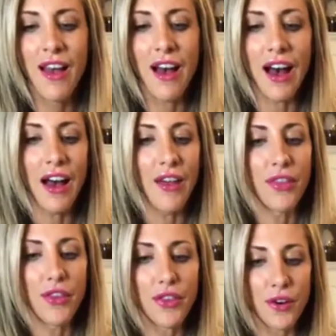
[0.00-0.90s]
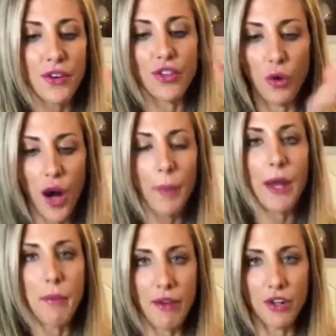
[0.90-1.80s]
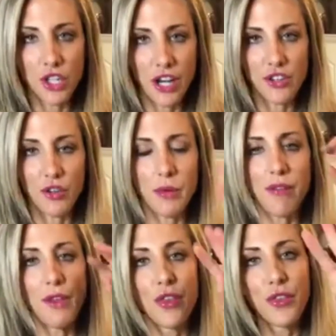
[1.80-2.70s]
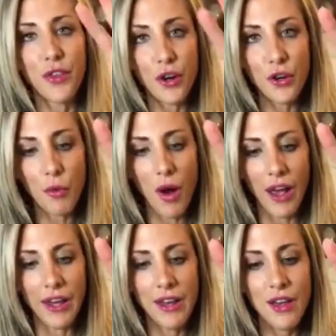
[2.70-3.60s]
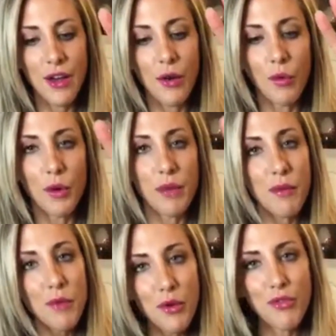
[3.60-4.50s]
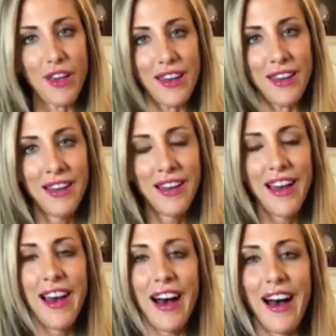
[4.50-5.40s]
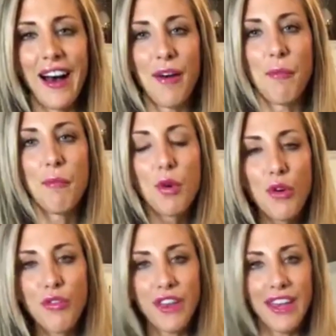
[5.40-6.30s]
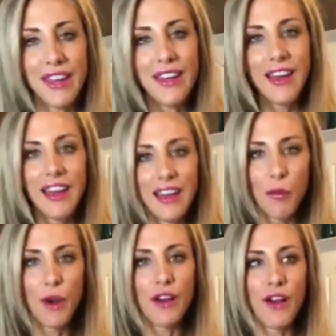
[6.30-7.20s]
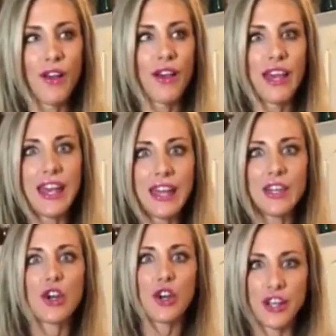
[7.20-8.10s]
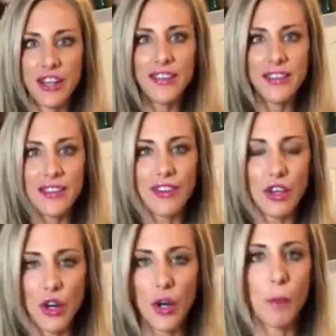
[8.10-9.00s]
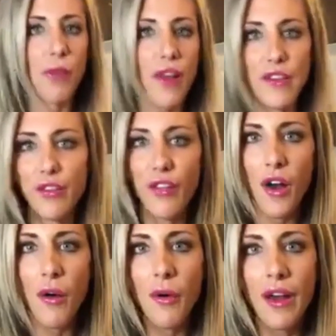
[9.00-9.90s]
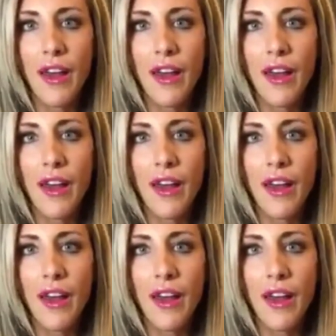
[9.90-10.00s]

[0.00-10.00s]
So carbonated beverage, iced green tea. The third one would be moving. Moving will increase your blood flow.